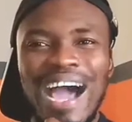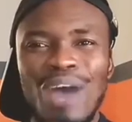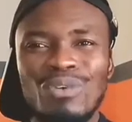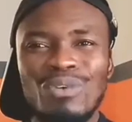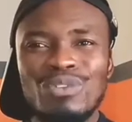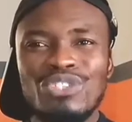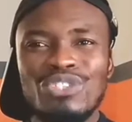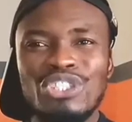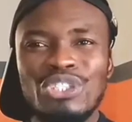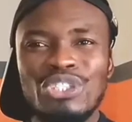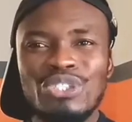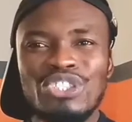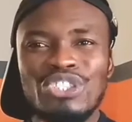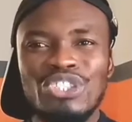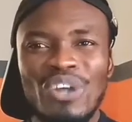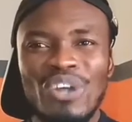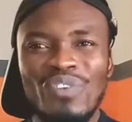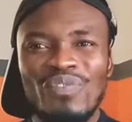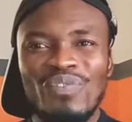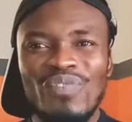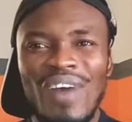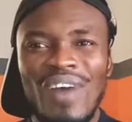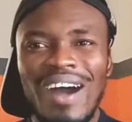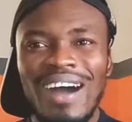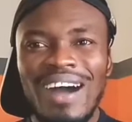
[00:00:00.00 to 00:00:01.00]
How do you
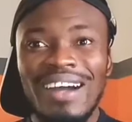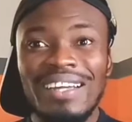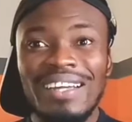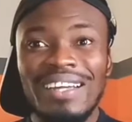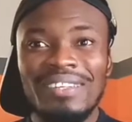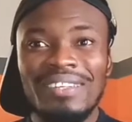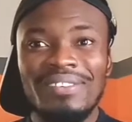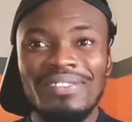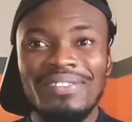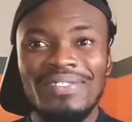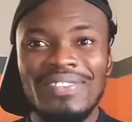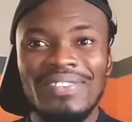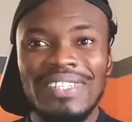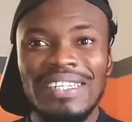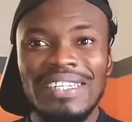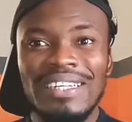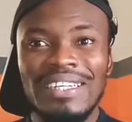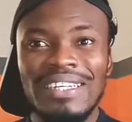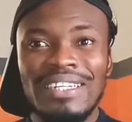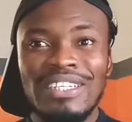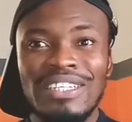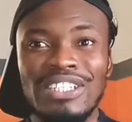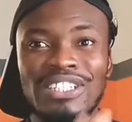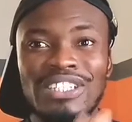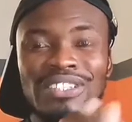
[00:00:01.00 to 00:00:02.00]
survive?
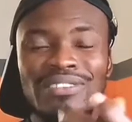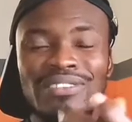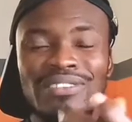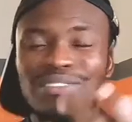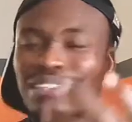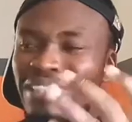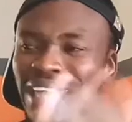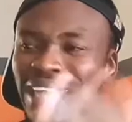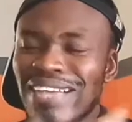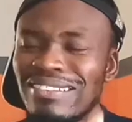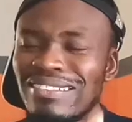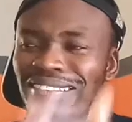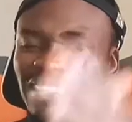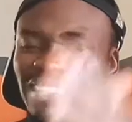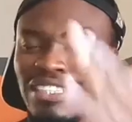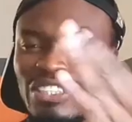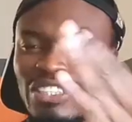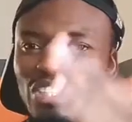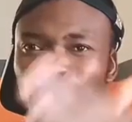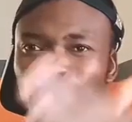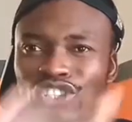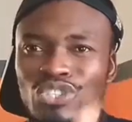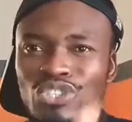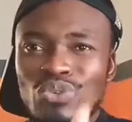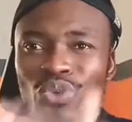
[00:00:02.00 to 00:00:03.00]
Less
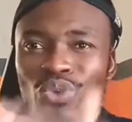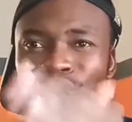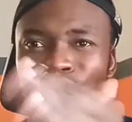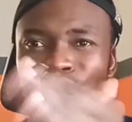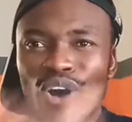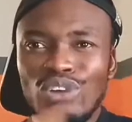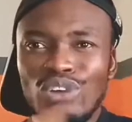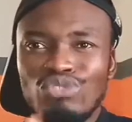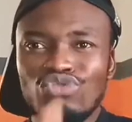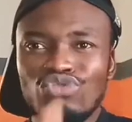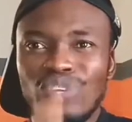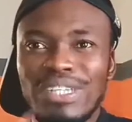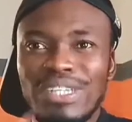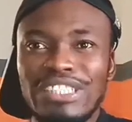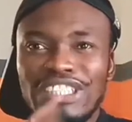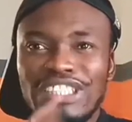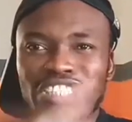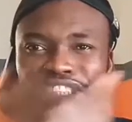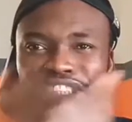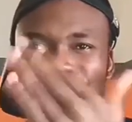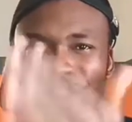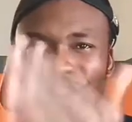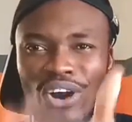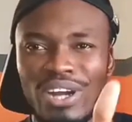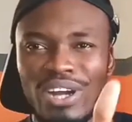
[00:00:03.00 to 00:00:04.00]
than
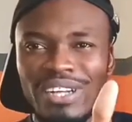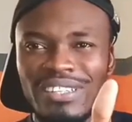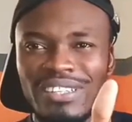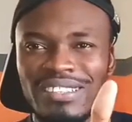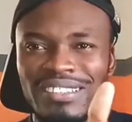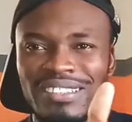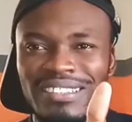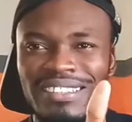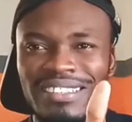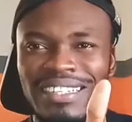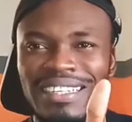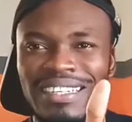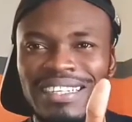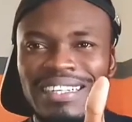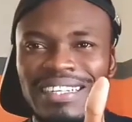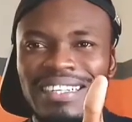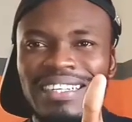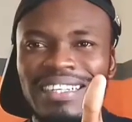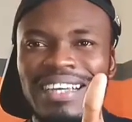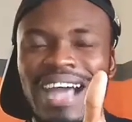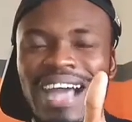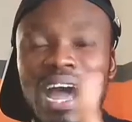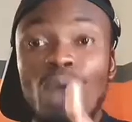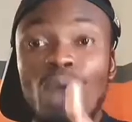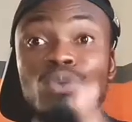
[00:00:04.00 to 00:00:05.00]

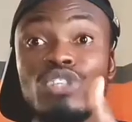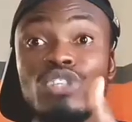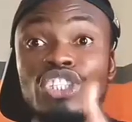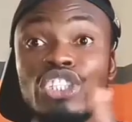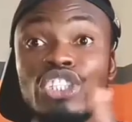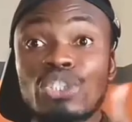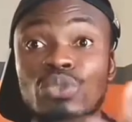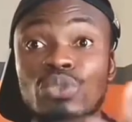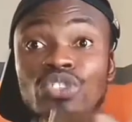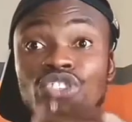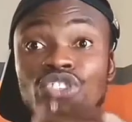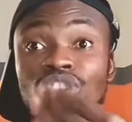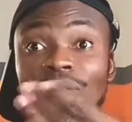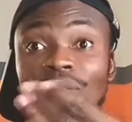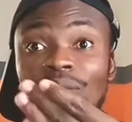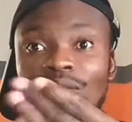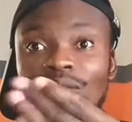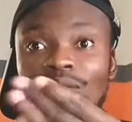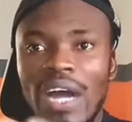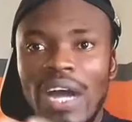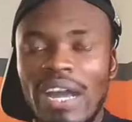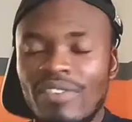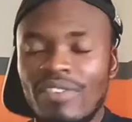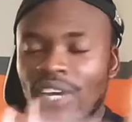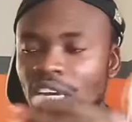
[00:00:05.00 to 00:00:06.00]
$200. How do you
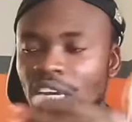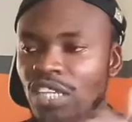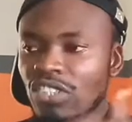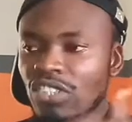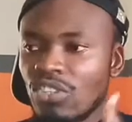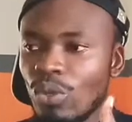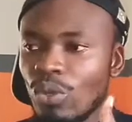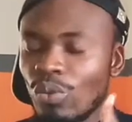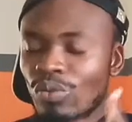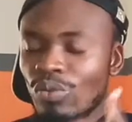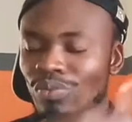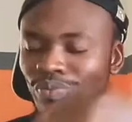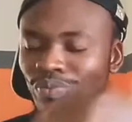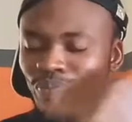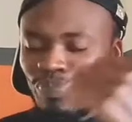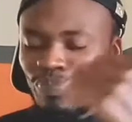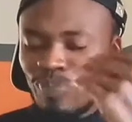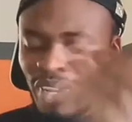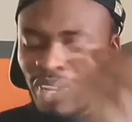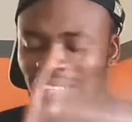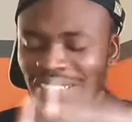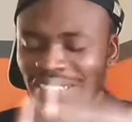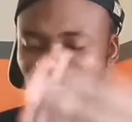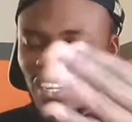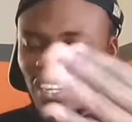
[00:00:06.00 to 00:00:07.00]
survive? So
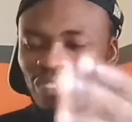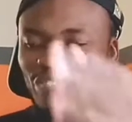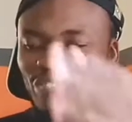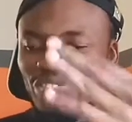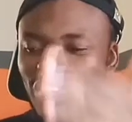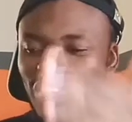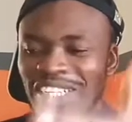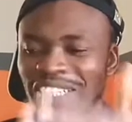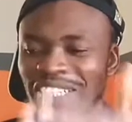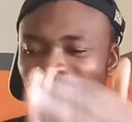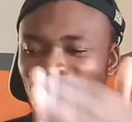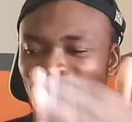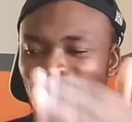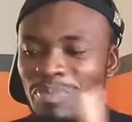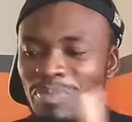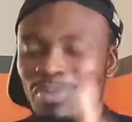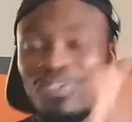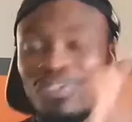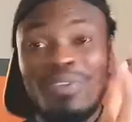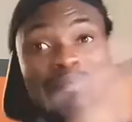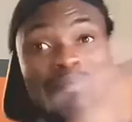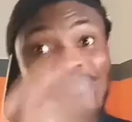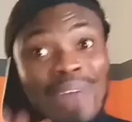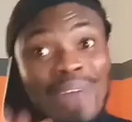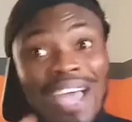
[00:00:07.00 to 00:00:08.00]
most of these
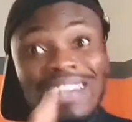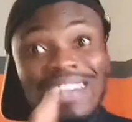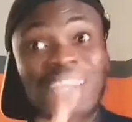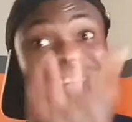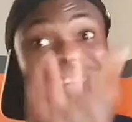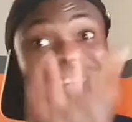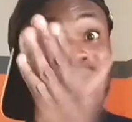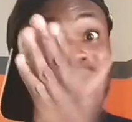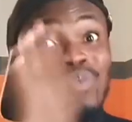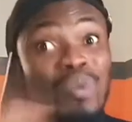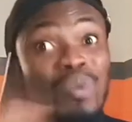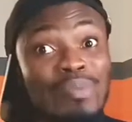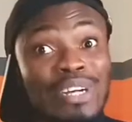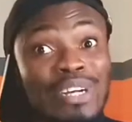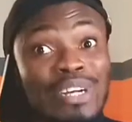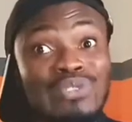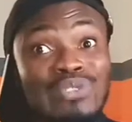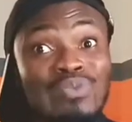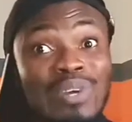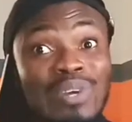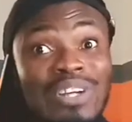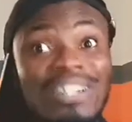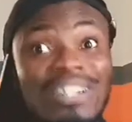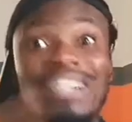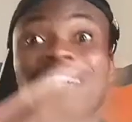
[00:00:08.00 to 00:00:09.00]
people, the men and the women
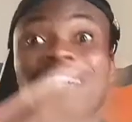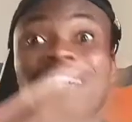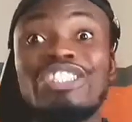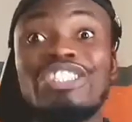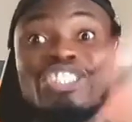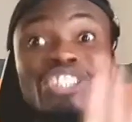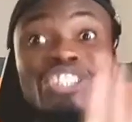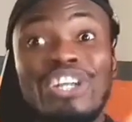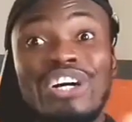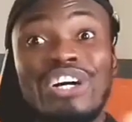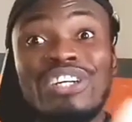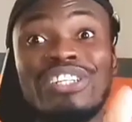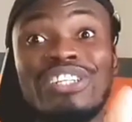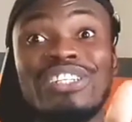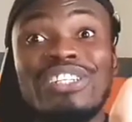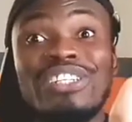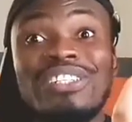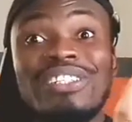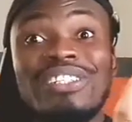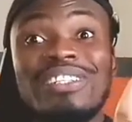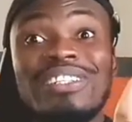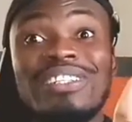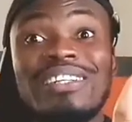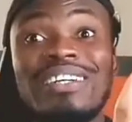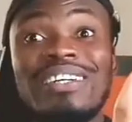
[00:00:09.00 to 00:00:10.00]
as well, turn
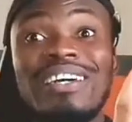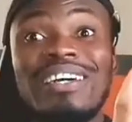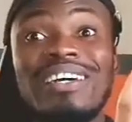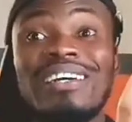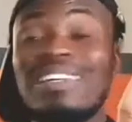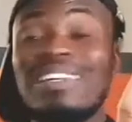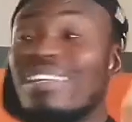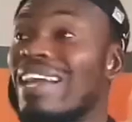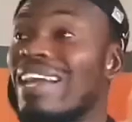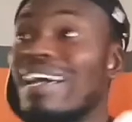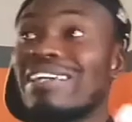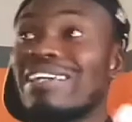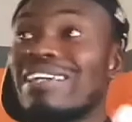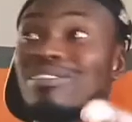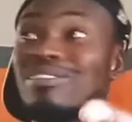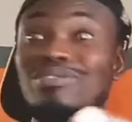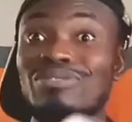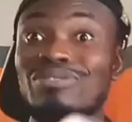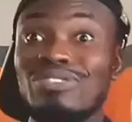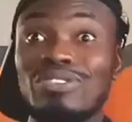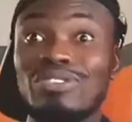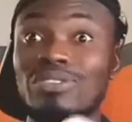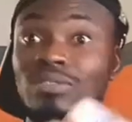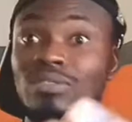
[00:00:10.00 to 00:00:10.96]
like